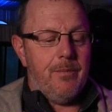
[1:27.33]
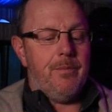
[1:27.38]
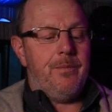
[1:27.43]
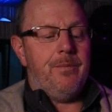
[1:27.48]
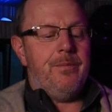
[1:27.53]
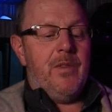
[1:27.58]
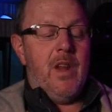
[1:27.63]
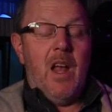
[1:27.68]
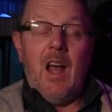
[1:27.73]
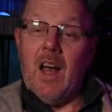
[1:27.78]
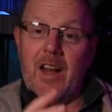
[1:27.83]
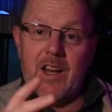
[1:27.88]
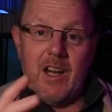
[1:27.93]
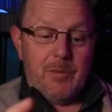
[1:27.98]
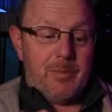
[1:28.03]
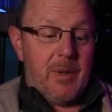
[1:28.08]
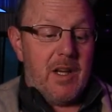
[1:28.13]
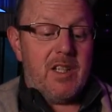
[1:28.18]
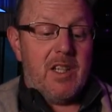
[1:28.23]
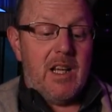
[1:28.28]
And
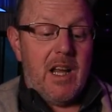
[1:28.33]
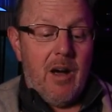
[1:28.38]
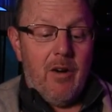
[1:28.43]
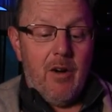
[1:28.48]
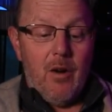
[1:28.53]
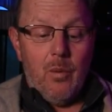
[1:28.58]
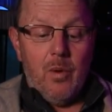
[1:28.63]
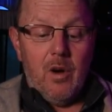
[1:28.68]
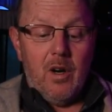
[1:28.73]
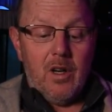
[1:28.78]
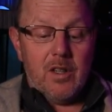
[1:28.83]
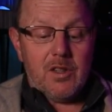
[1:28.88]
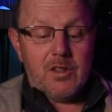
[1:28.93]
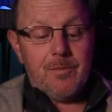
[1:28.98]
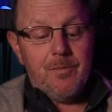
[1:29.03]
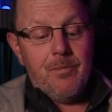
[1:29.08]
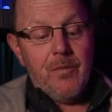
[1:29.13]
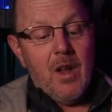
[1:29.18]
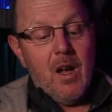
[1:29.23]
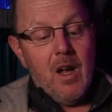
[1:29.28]
that's basically how it works.